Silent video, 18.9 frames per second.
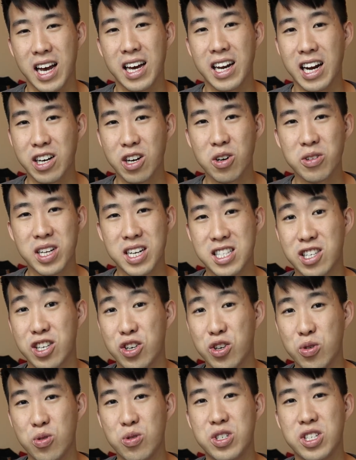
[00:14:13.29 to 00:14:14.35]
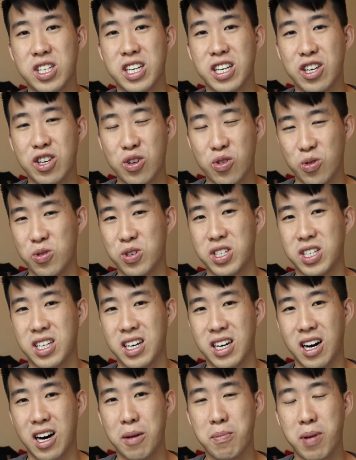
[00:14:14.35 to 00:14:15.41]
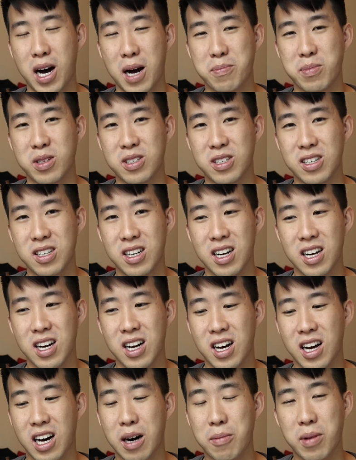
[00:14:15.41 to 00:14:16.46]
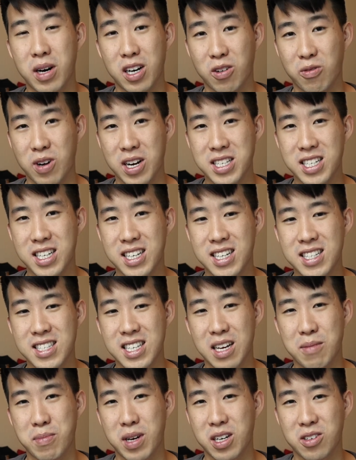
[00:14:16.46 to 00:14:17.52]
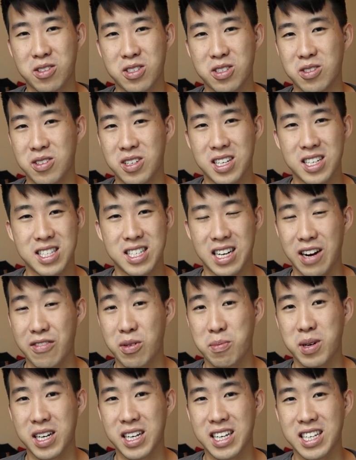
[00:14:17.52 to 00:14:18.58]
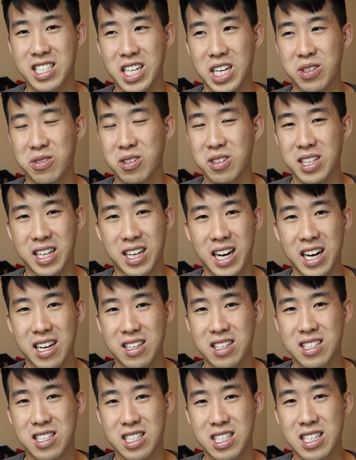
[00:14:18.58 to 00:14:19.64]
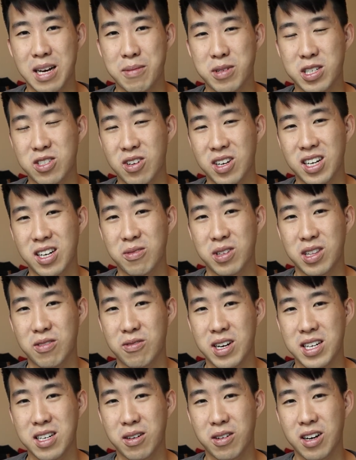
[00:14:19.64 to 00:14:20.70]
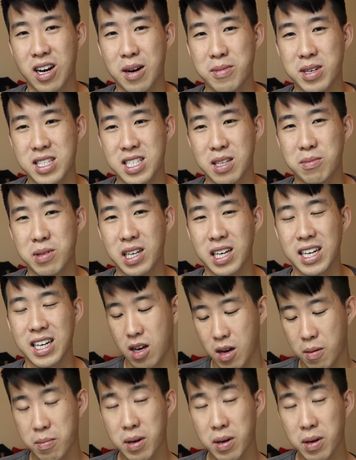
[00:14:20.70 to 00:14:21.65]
And I know that it's hugely, hugely unpopular among residents and medical students and everybody in general, like I had just demonstrated with the Reddit comments at the beginning.